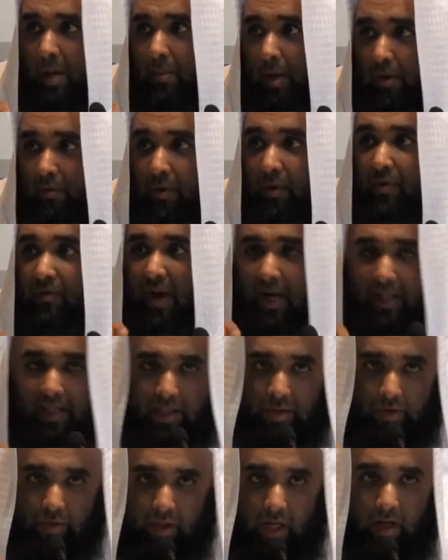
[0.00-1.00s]
maybe we find
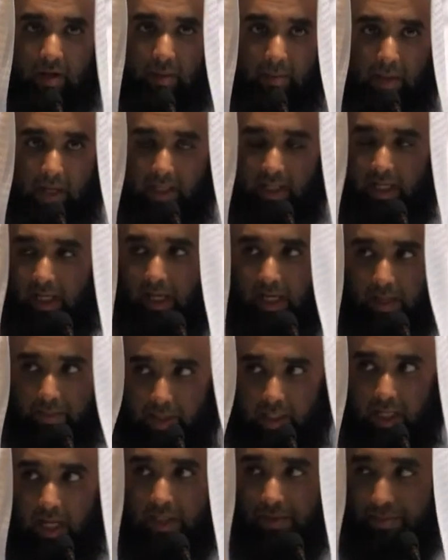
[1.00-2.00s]
this today remaining and it
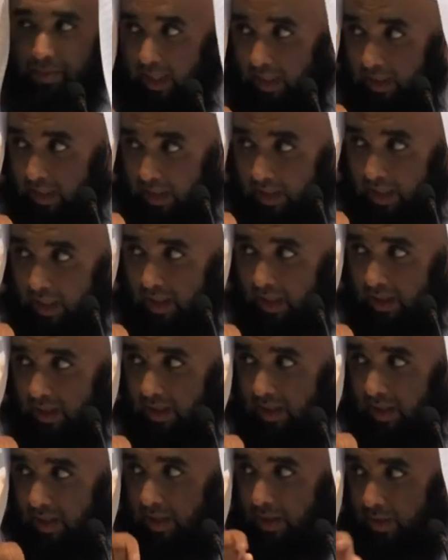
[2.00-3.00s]
being explained in the
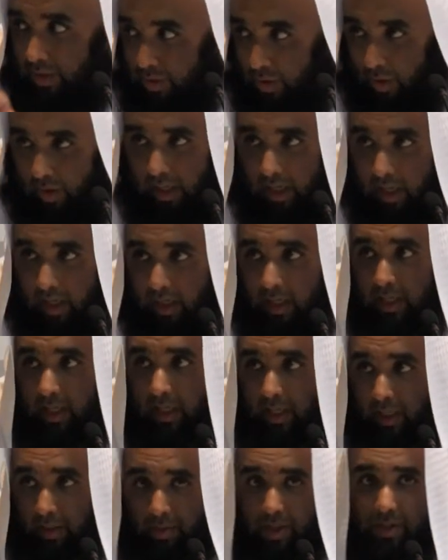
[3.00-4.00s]
Sunnah.
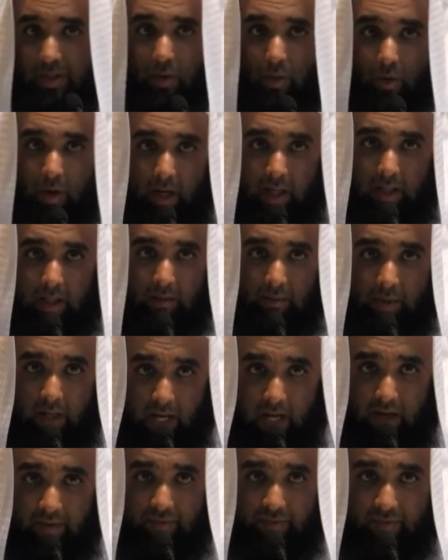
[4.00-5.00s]
In the present Quran that we
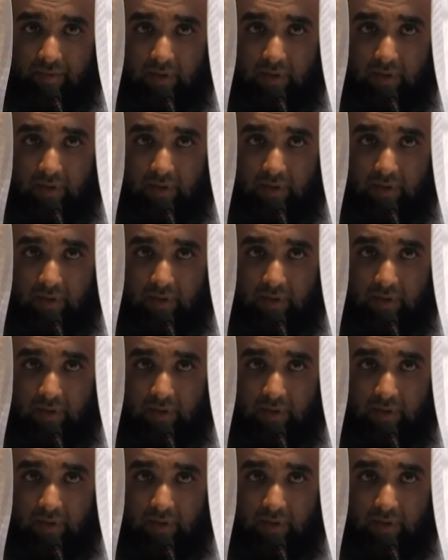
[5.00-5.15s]
have,